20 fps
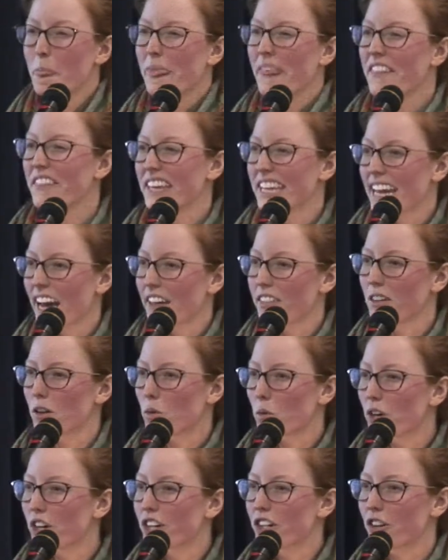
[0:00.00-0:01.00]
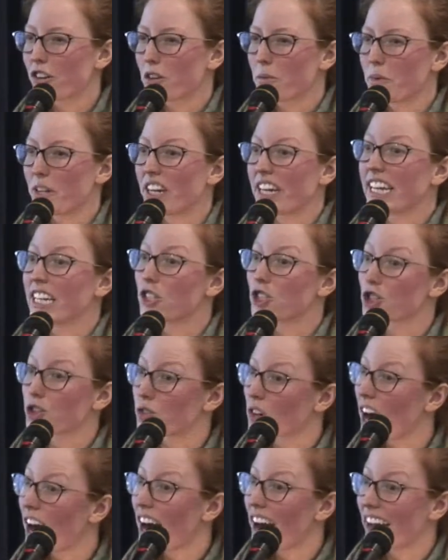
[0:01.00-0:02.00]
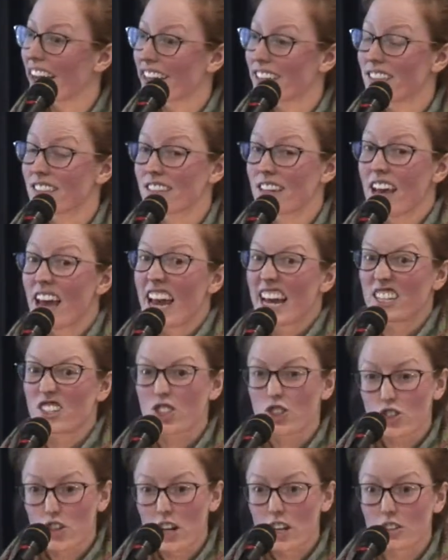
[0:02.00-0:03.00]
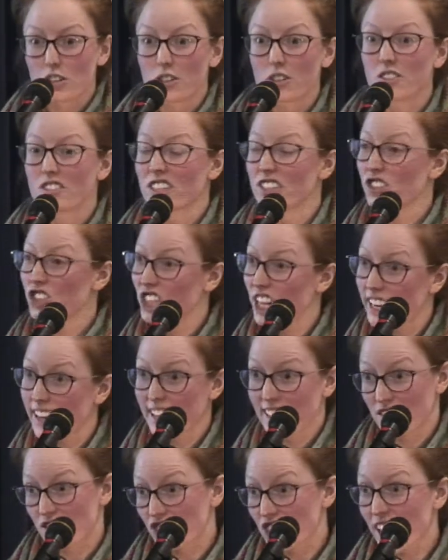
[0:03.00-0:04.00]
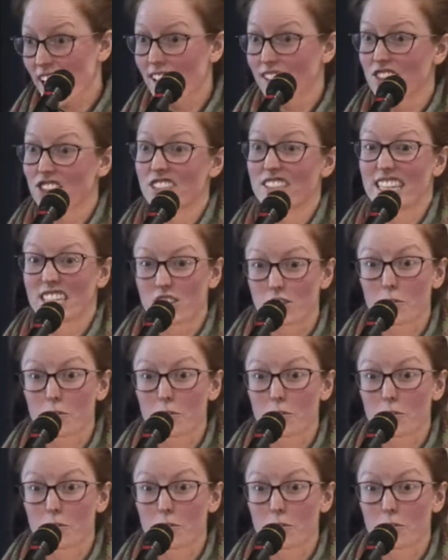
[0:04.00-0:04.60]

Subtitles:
And the Catholic worker community tries and struggles and has challenges,